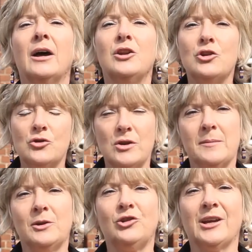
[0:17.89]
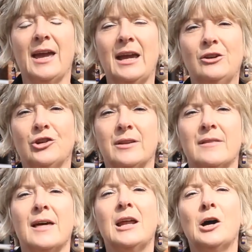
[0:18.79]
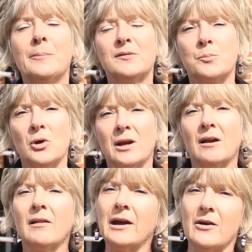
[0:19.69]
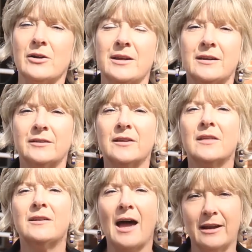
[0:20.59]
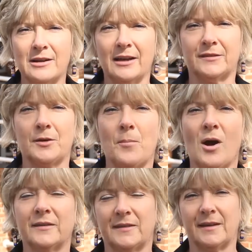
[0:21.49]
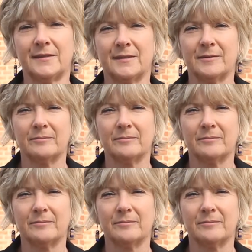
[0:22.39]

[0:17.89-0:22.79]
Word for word: a new imaging agent that helps bring clarity to the diagnostic process.